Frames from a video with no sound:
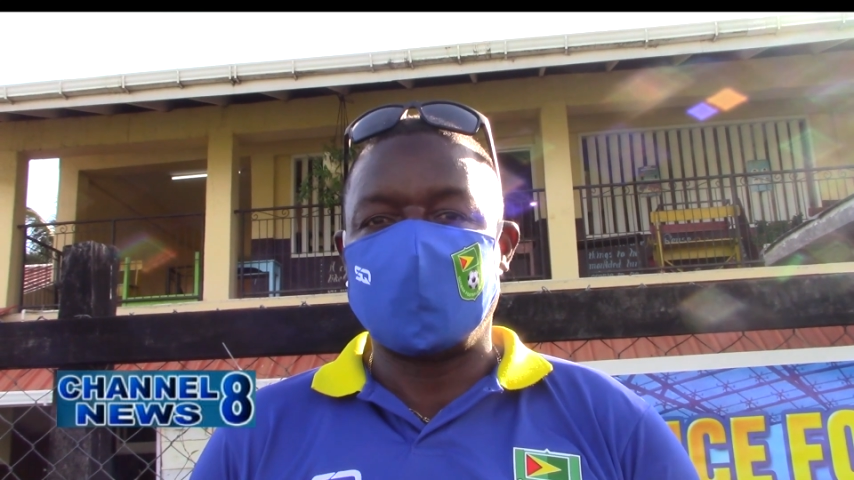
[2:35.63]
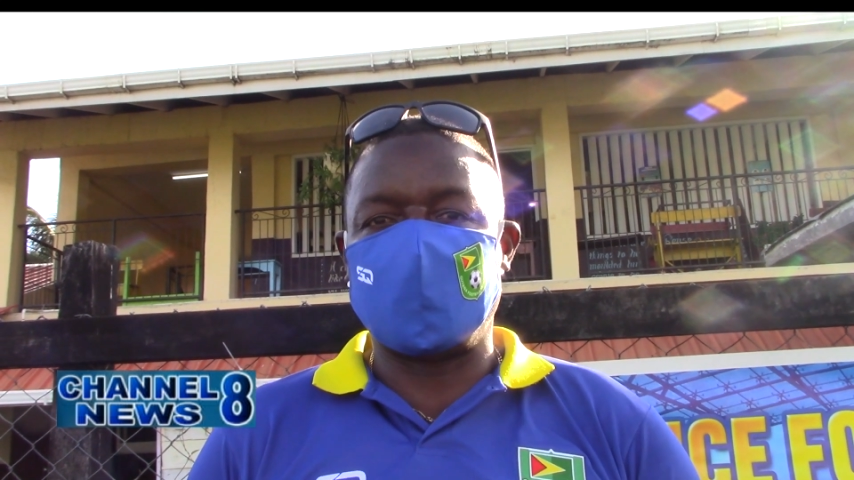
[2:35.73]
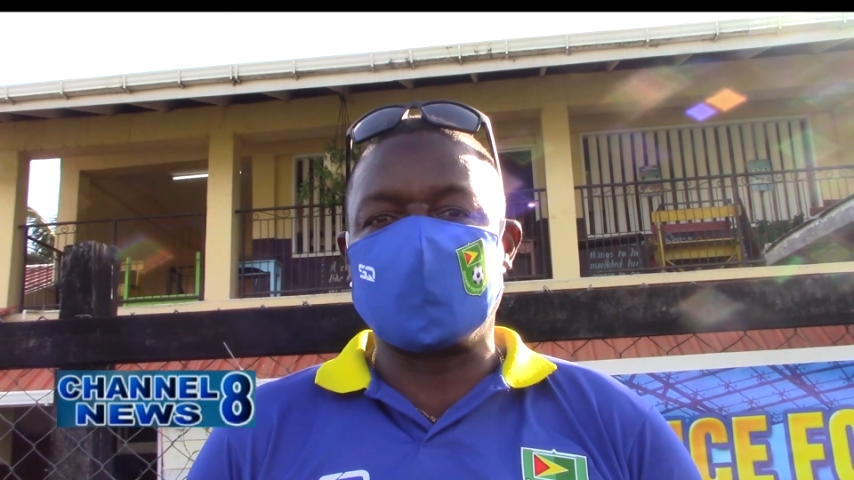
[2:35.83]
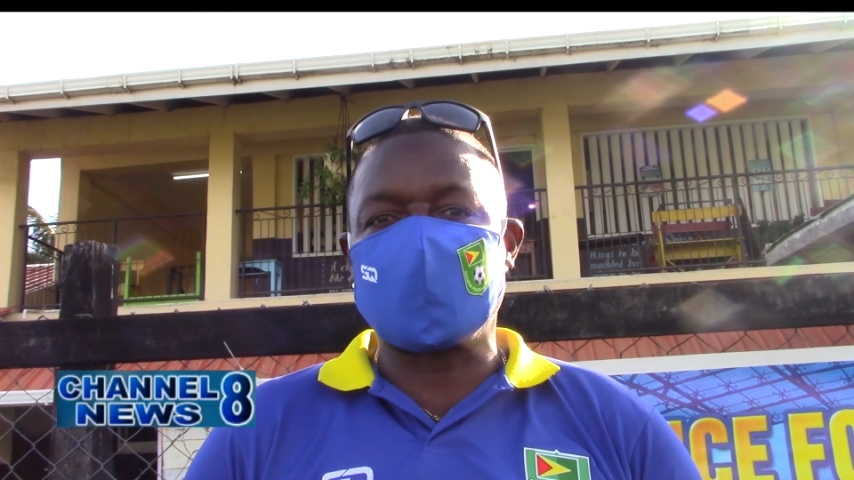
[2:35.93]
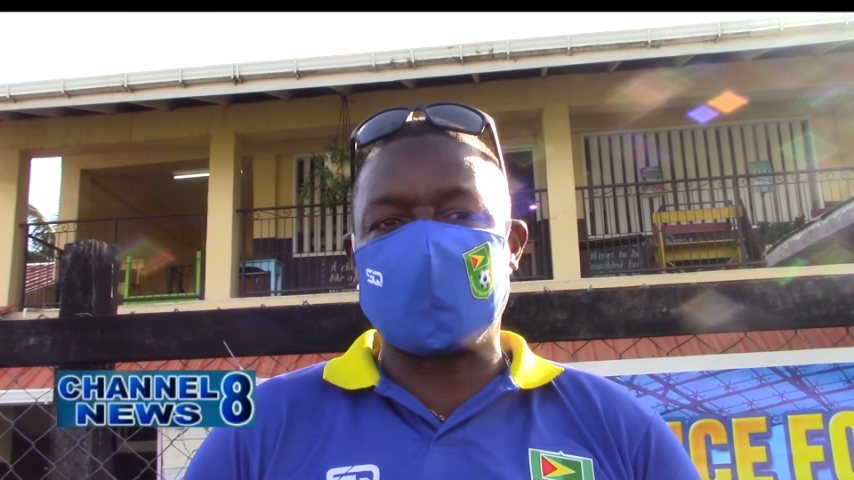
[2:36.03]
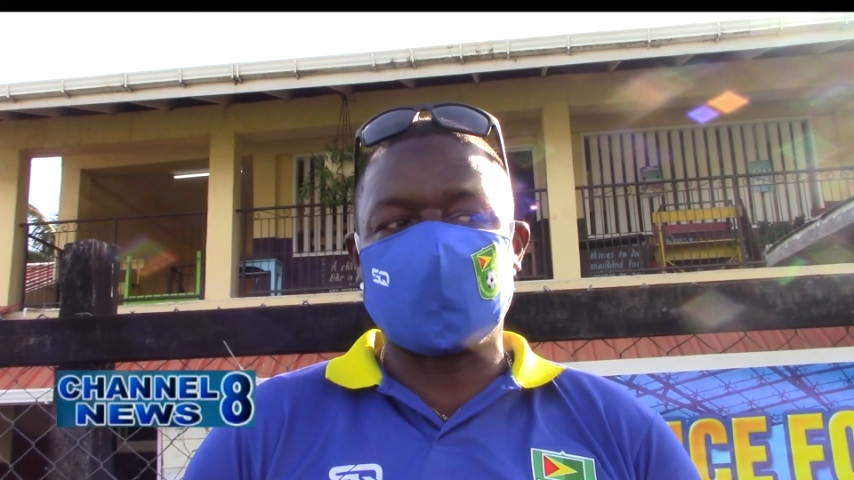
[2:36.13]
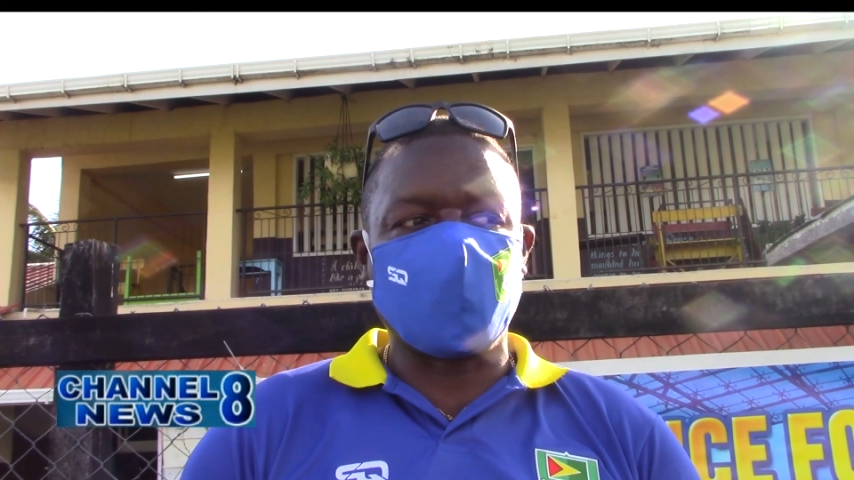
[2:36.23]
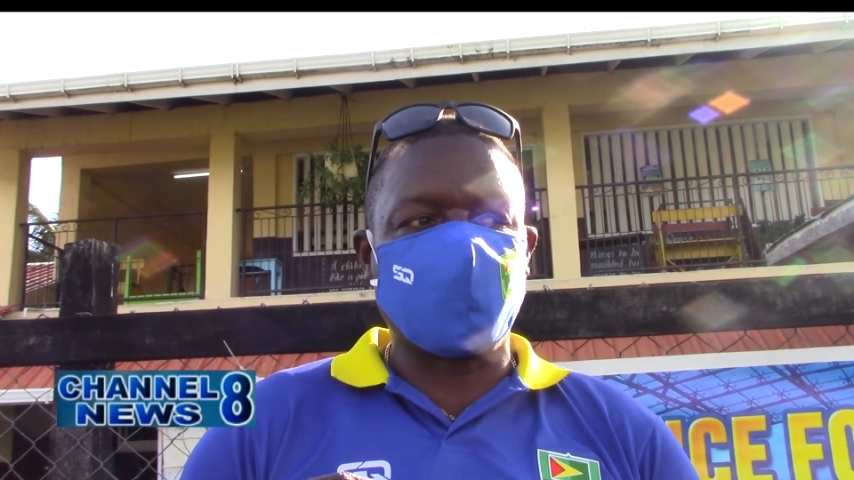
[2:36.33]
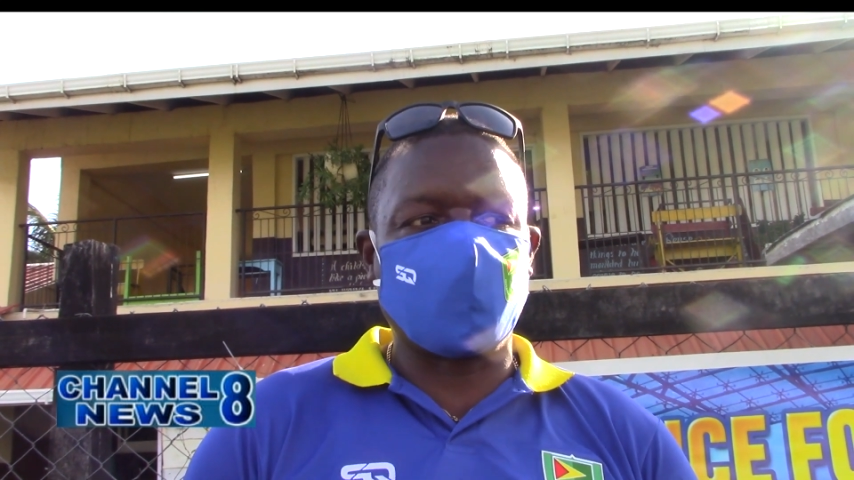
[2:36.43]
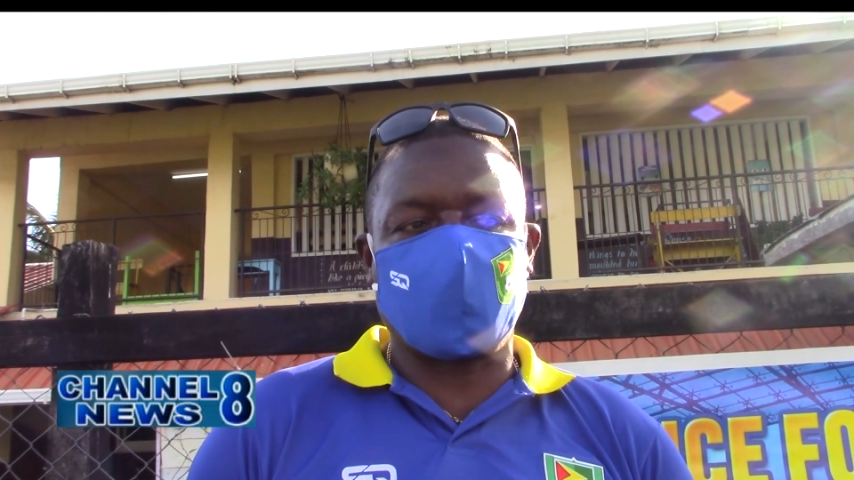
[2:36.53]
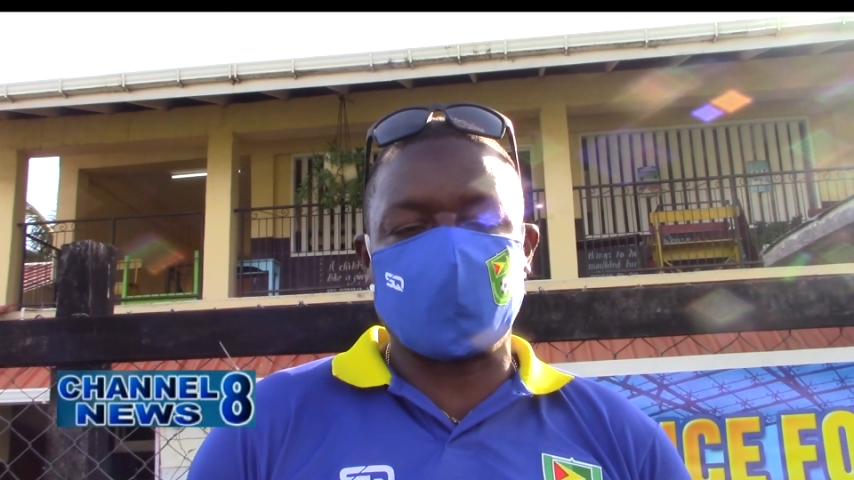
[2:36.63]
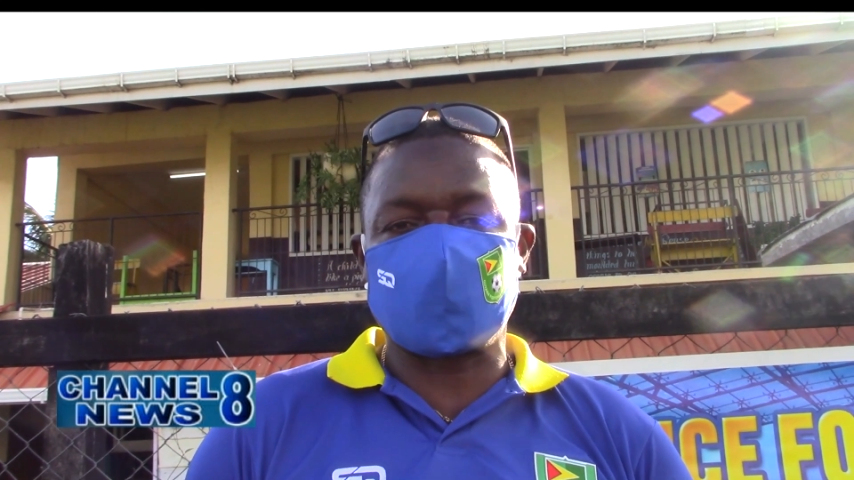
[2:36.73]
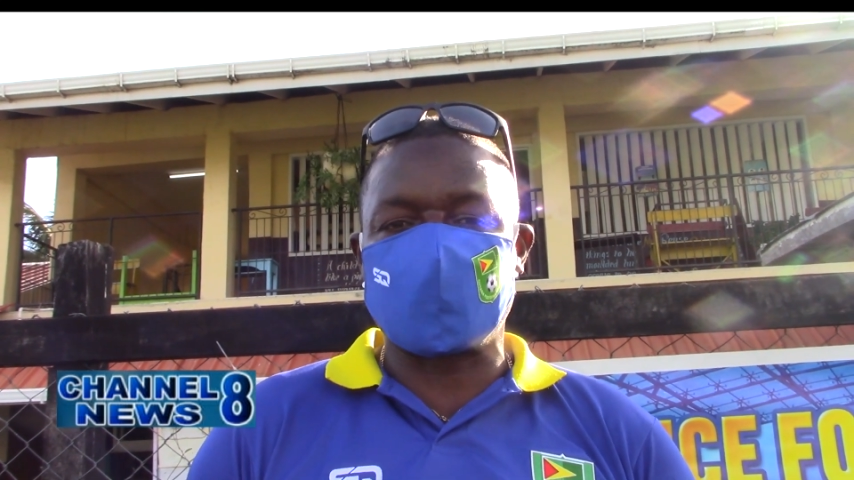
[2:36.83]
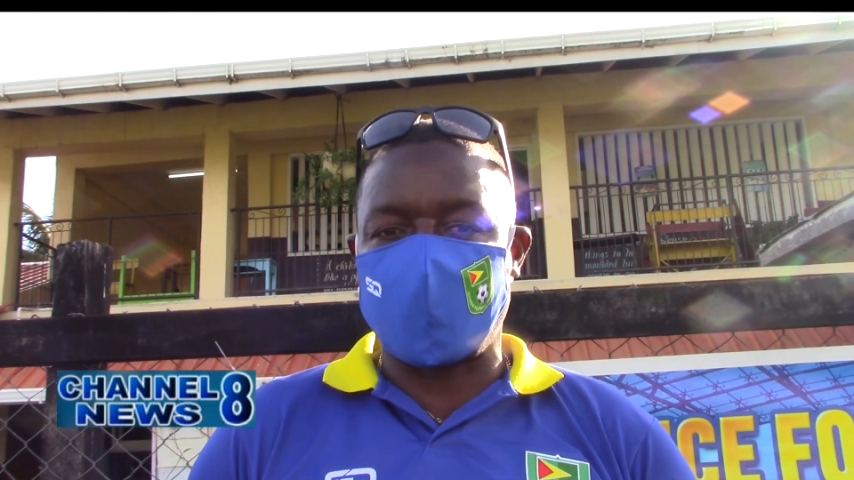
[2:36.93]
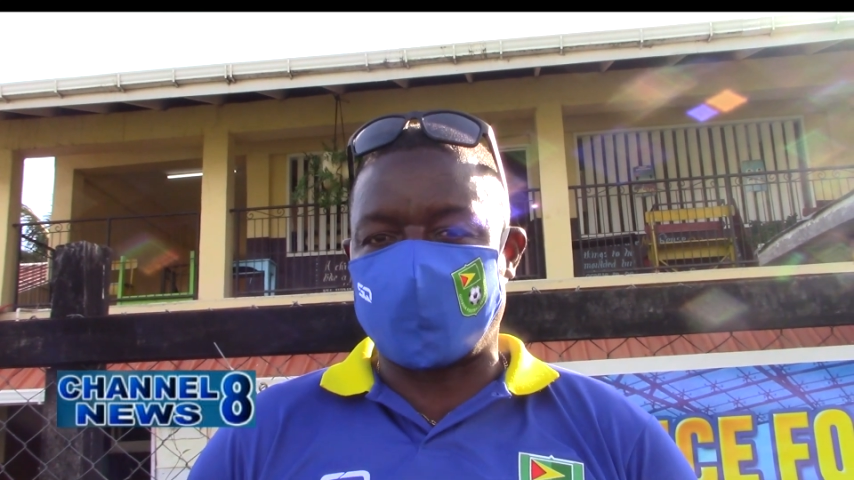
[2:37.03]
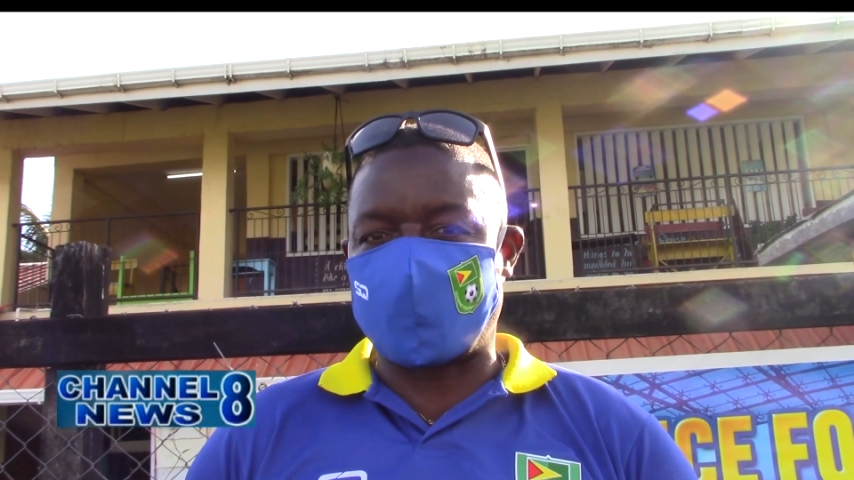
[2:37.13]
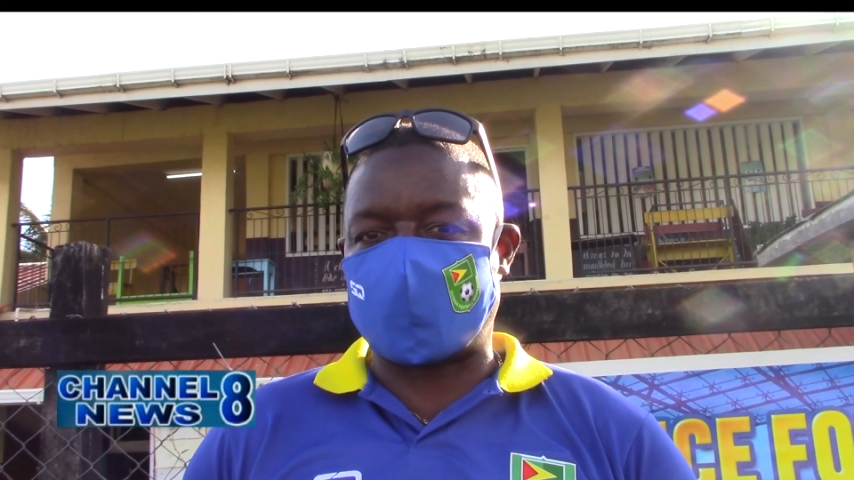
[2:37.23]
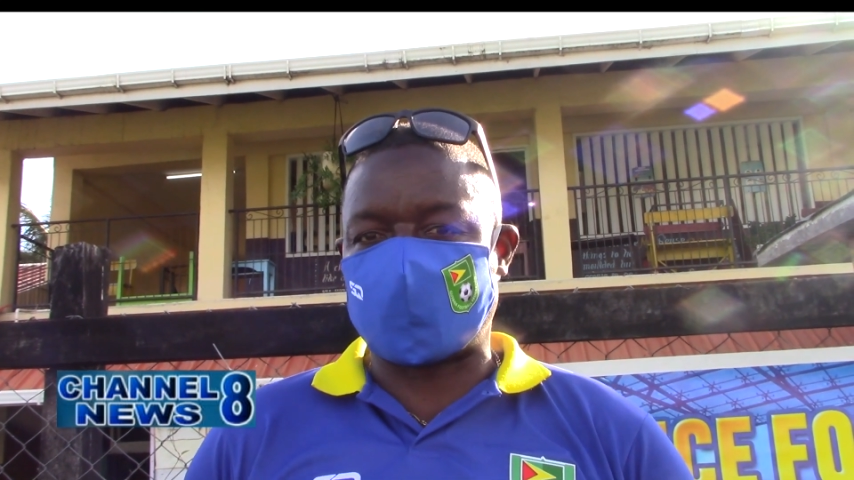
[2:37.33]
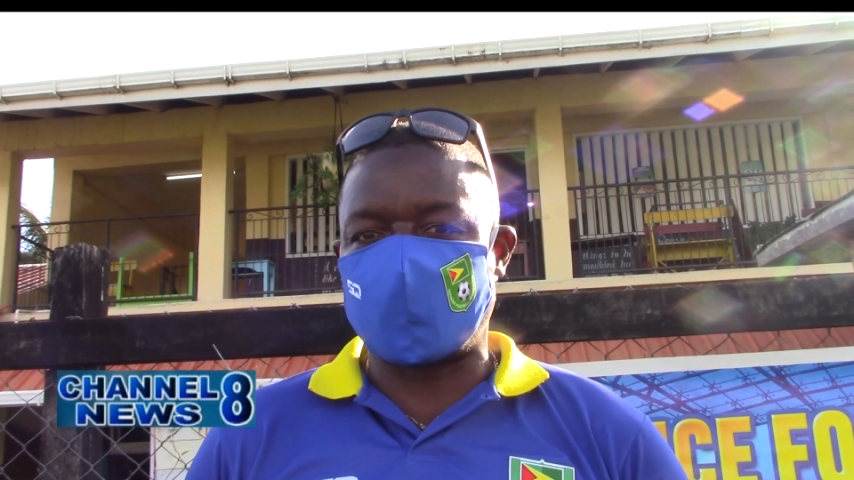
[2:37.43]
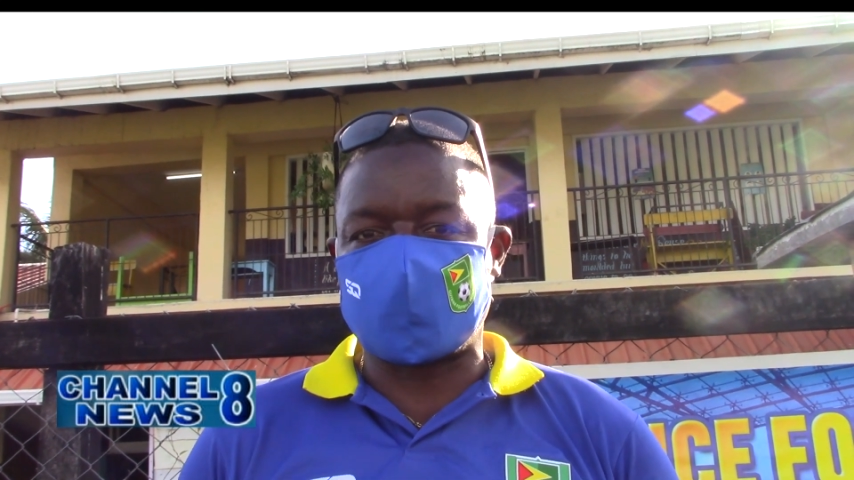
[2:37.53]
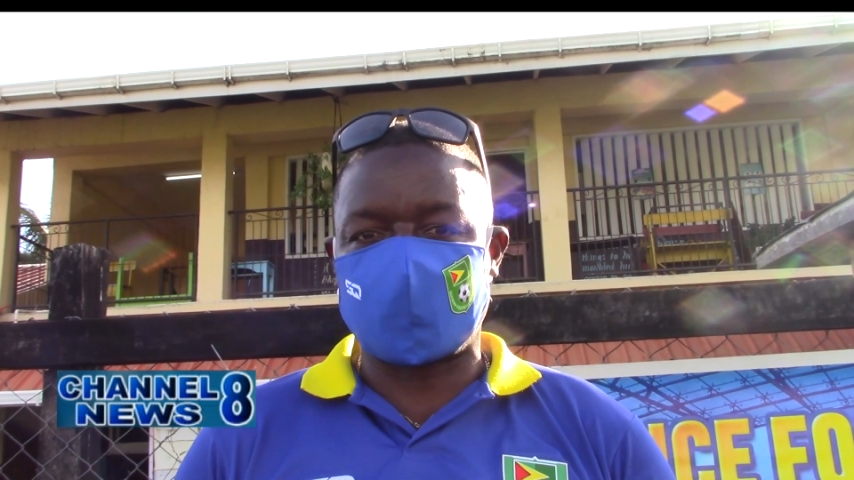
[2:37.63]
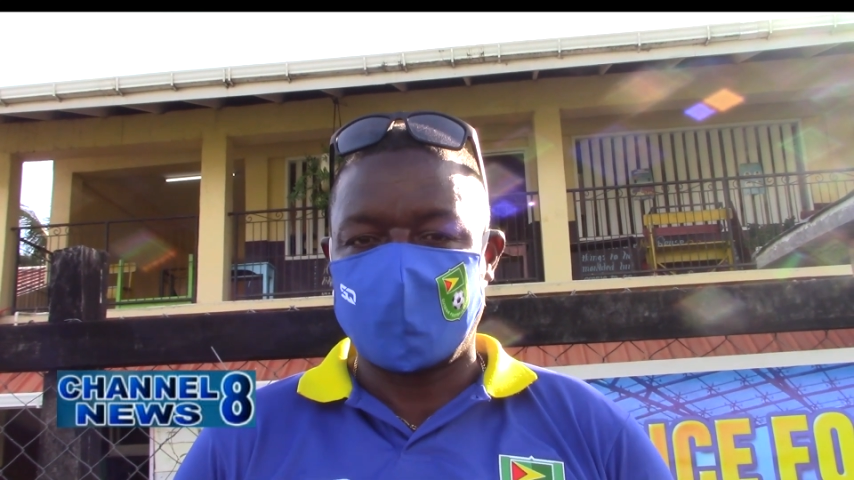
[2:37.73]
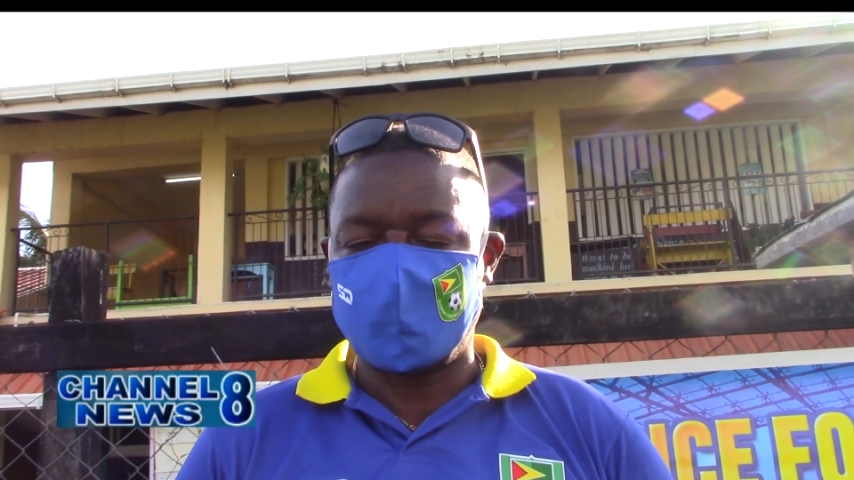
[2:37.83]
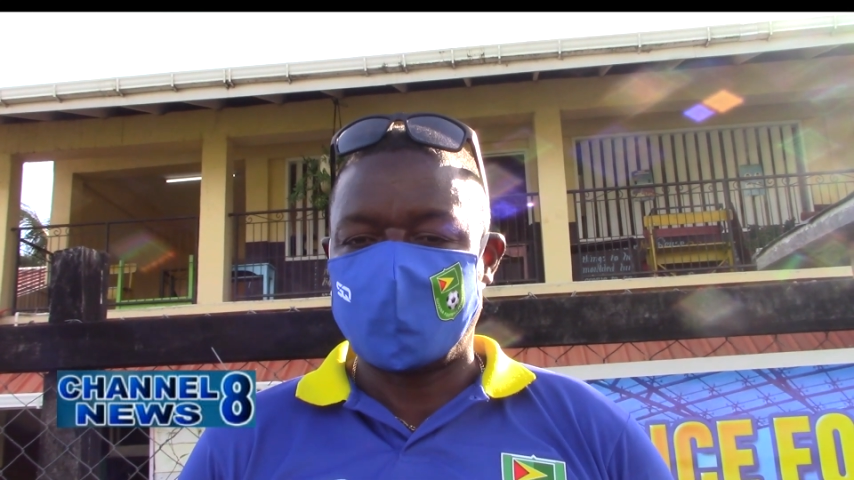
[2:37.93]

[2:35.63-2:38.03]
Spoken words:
it is also focused around grassroots